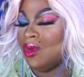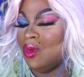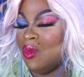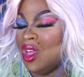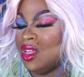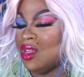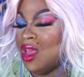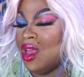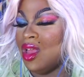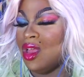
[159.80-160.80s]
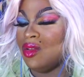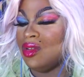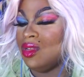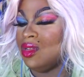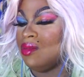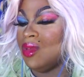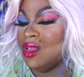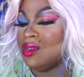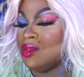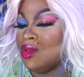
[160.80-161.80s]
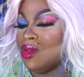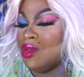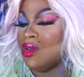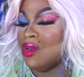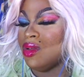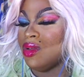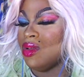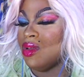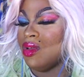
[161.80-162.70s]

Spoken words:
way down in my soul,